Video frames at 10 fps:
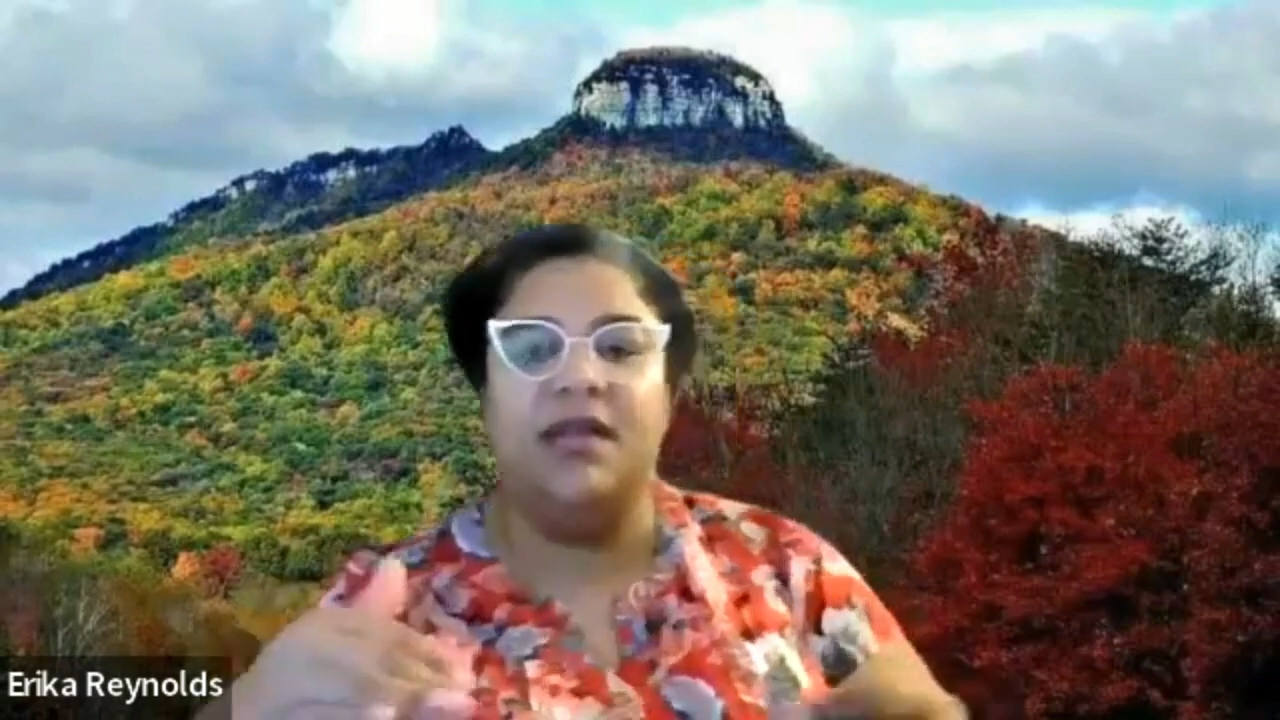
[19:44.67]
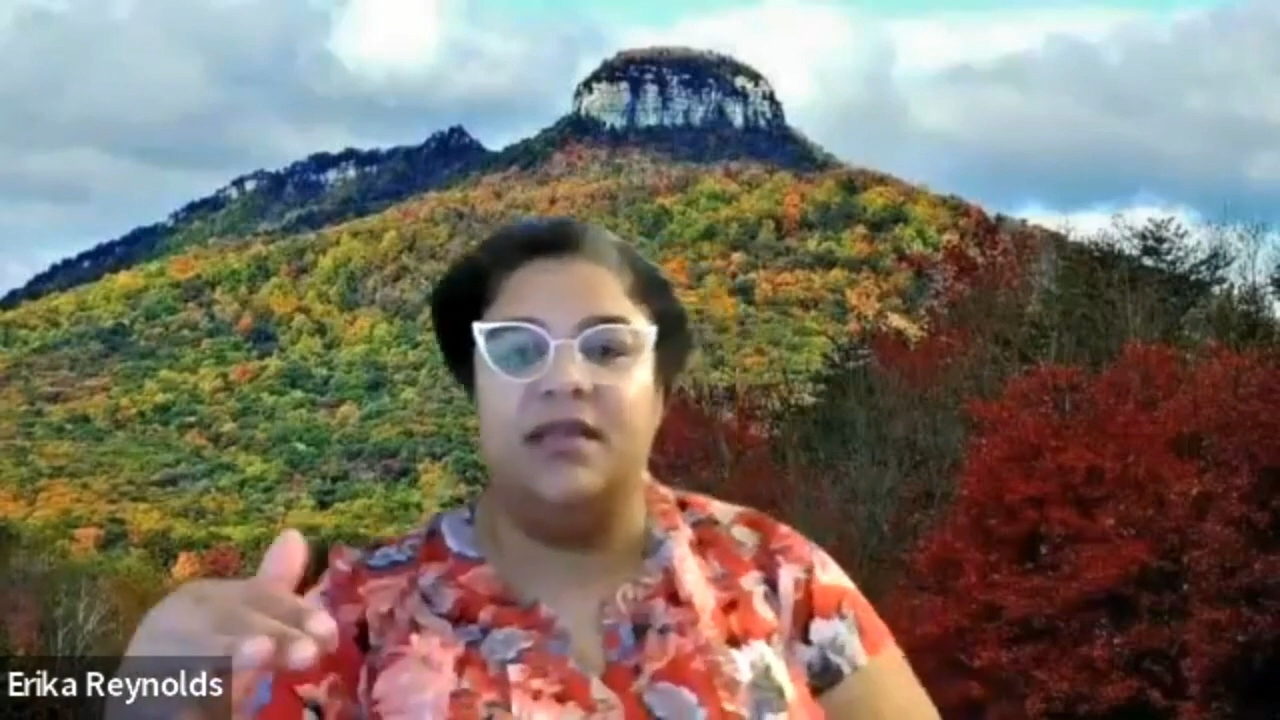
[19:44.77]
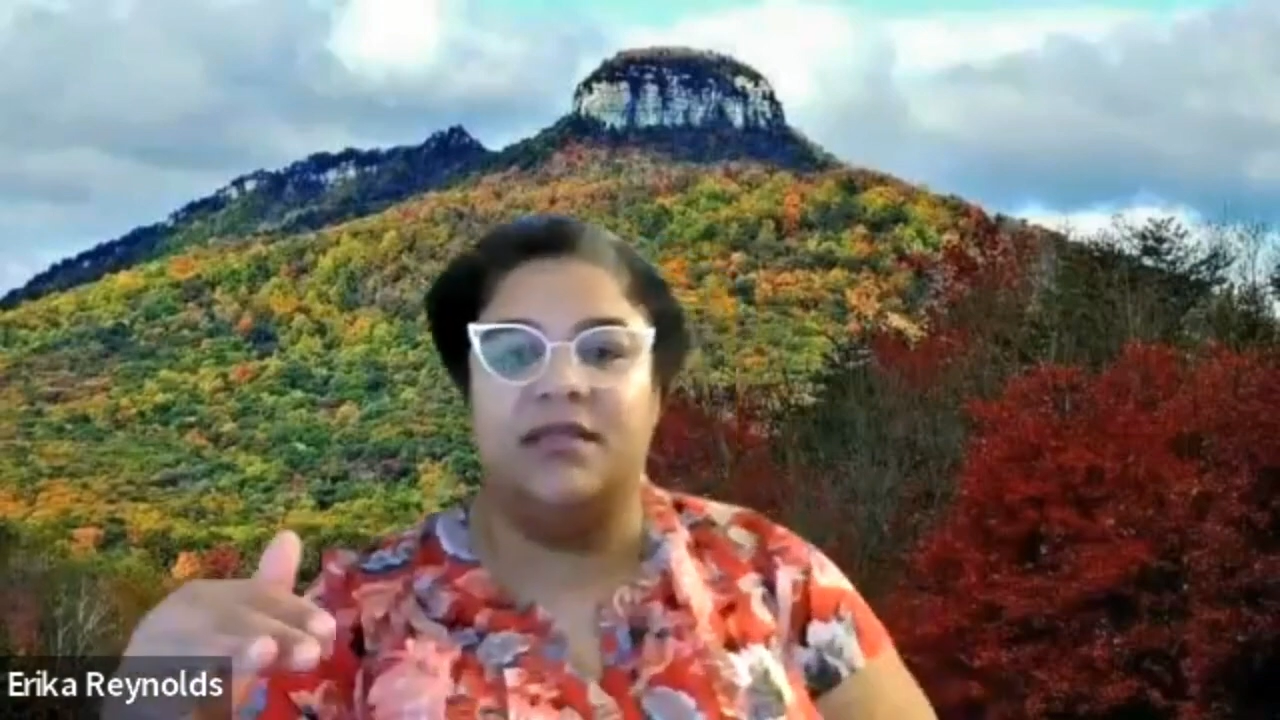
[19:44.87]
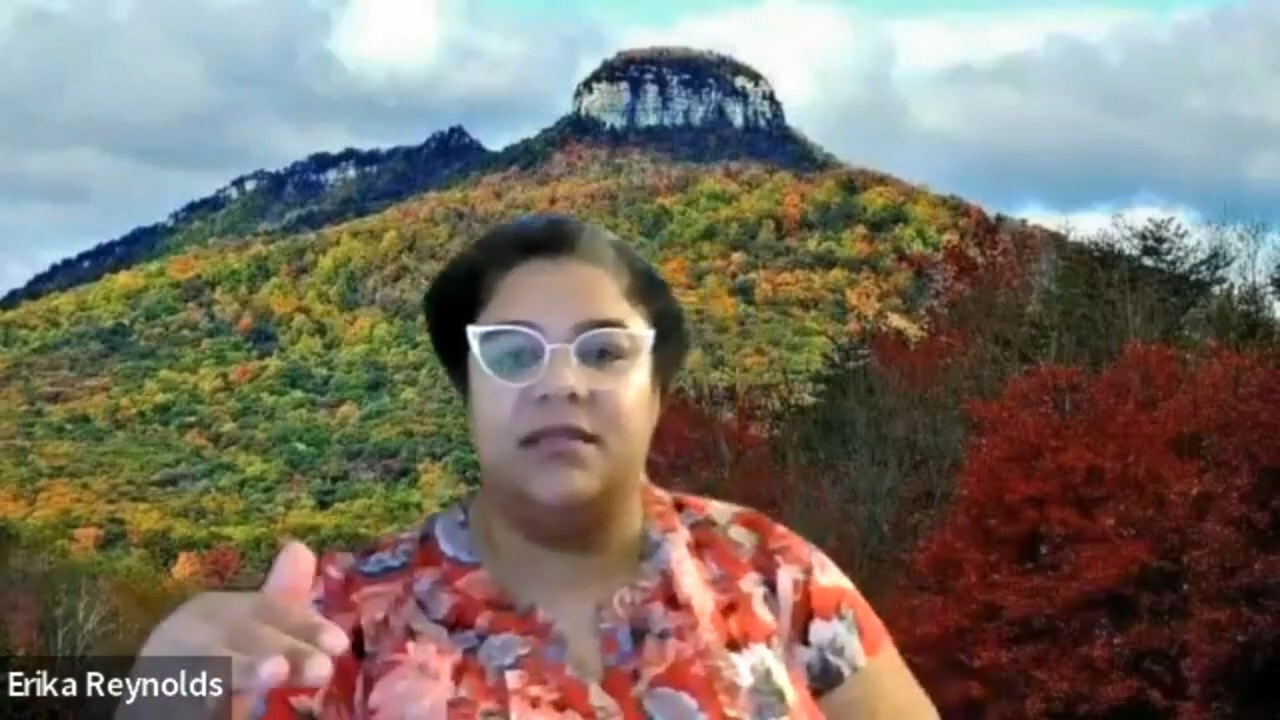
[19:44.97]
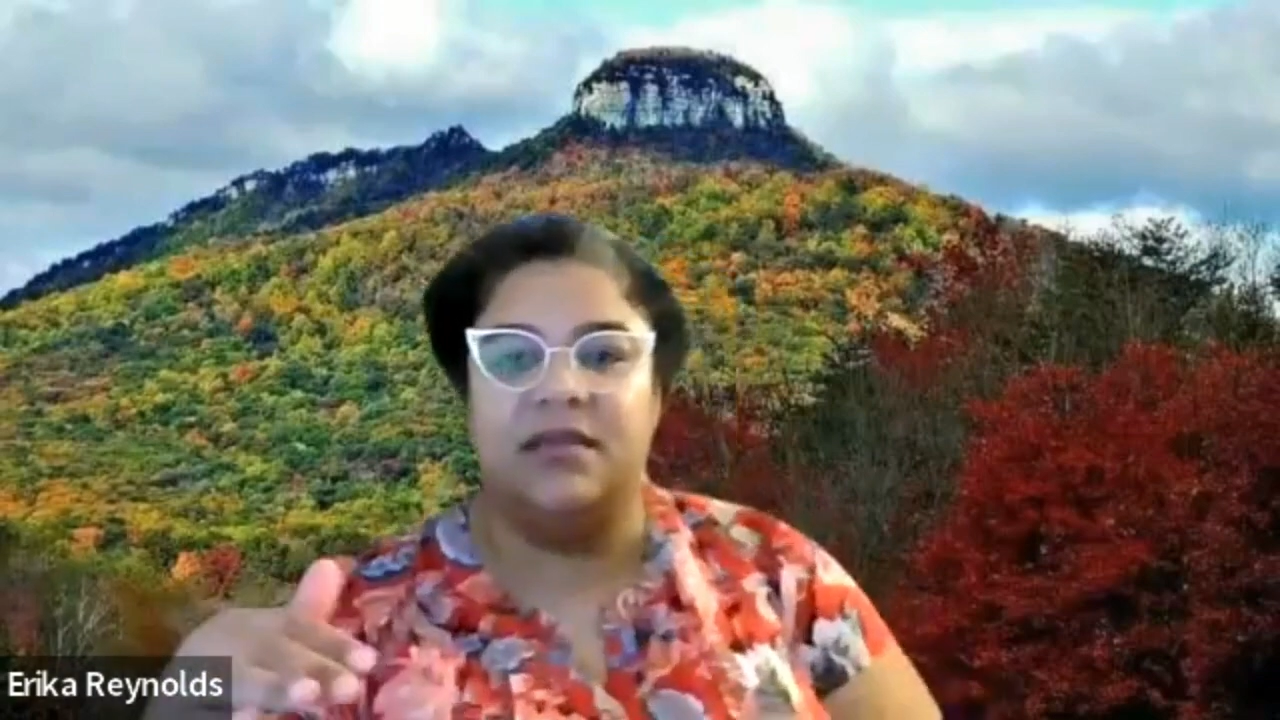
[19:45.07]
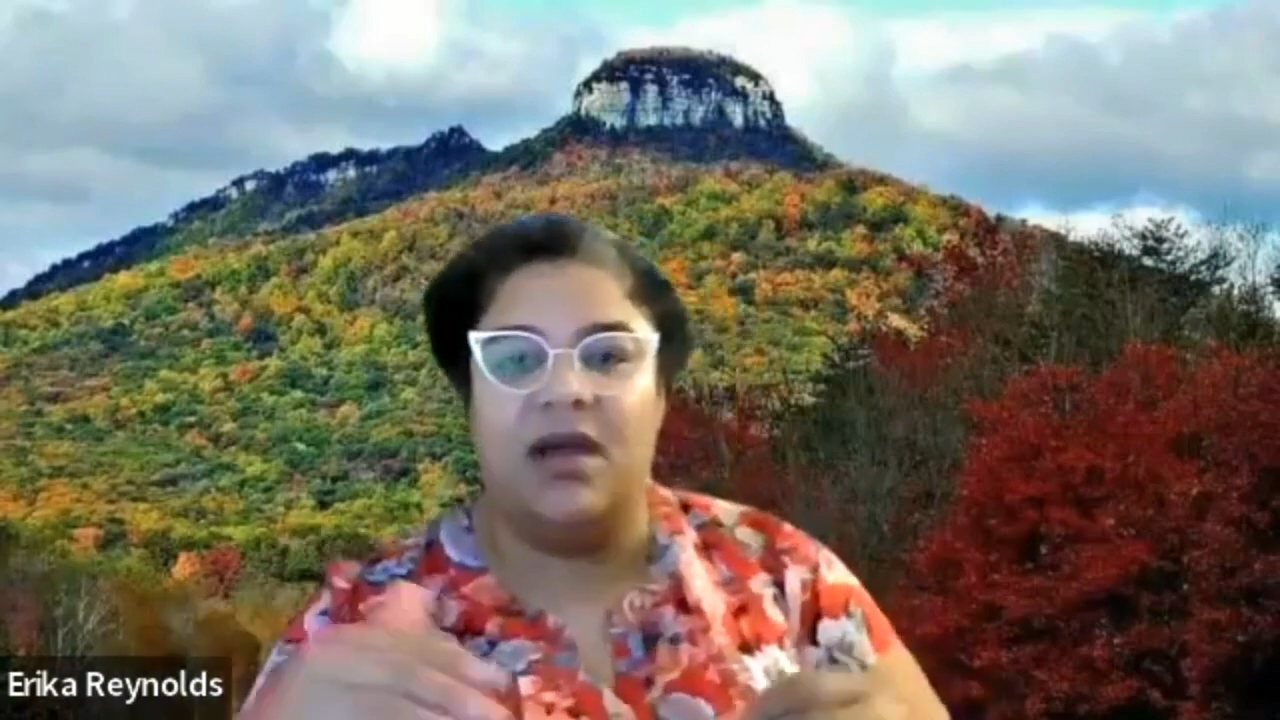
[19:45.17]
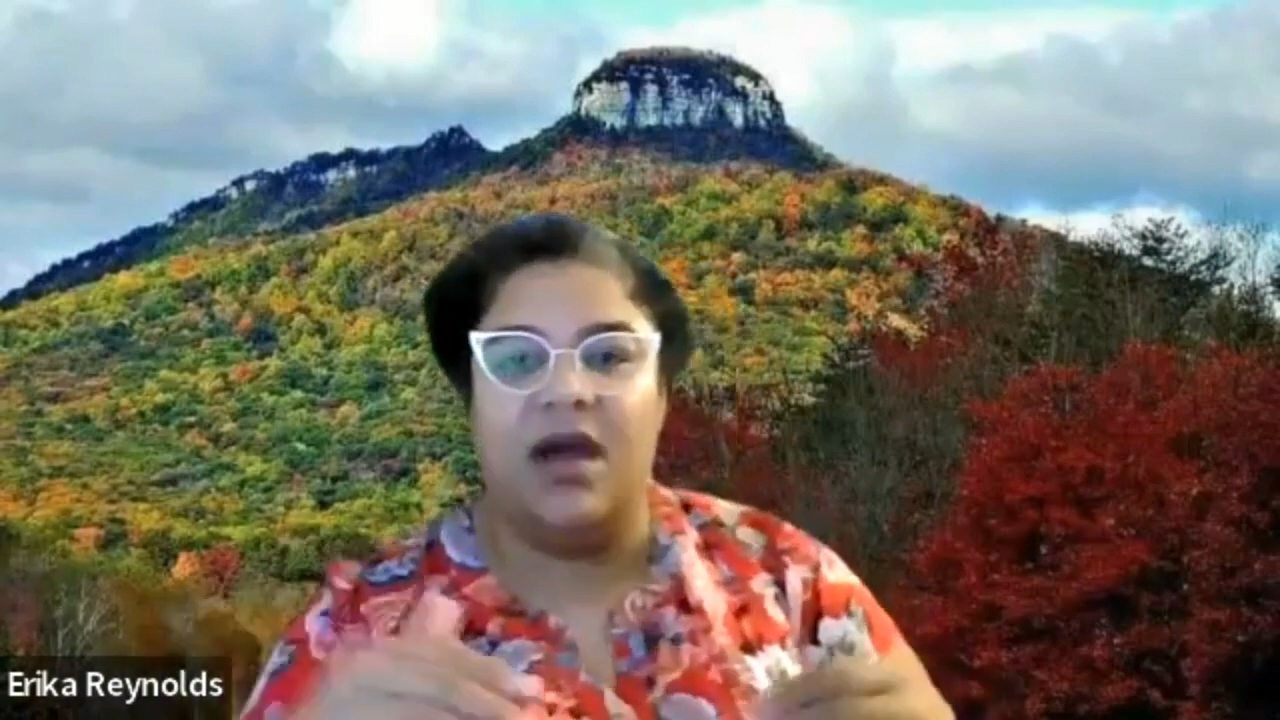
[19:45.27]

at this